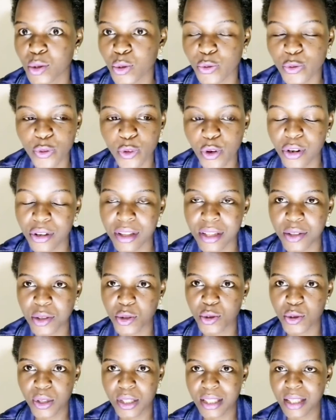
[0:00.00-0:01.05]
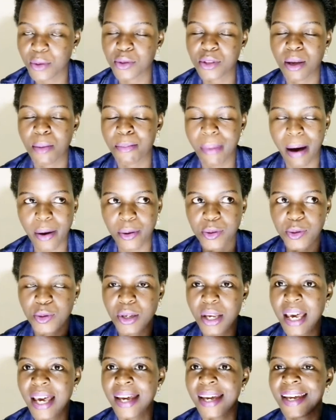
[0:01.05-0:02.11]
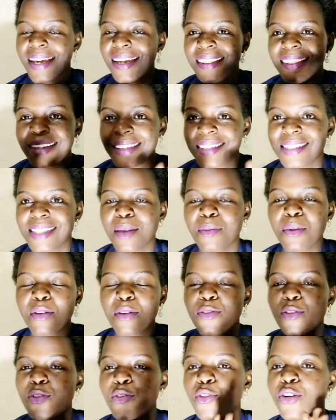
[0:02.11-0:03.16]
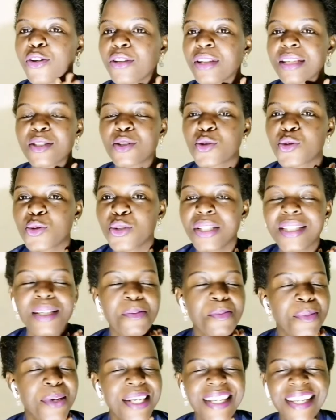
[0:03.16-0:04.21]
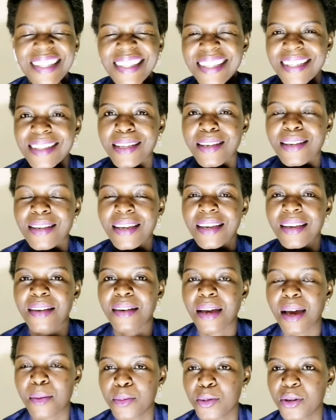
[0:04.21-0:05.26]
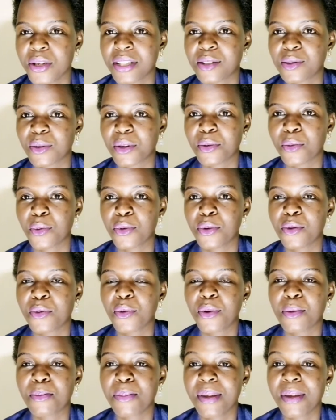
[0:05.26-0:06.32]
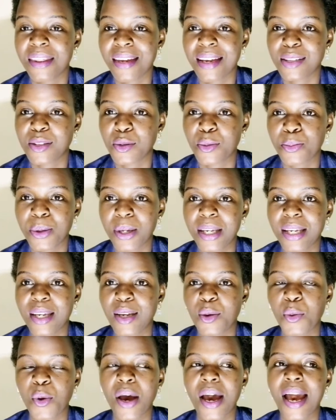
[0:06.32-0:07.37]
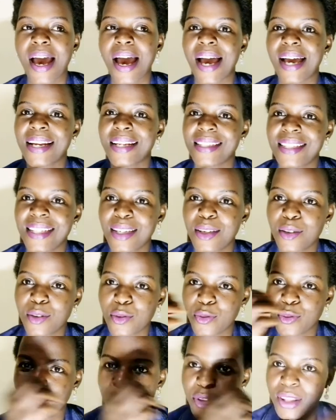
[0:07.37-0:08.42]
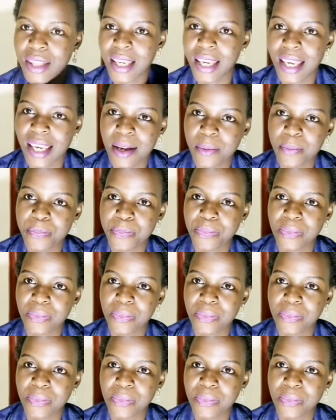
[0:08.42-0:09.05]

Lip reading: to fall on the street. I was about. And that time, if you fall on the street, immediately the ambulance will be there to pick you and take you for the